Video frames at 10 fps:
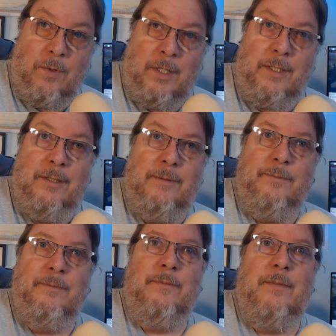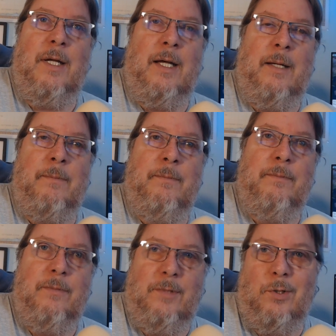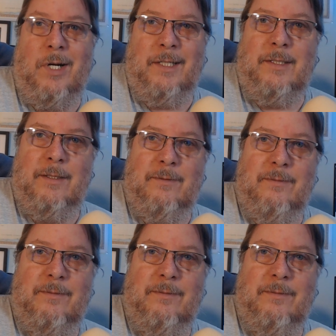work, um, try it.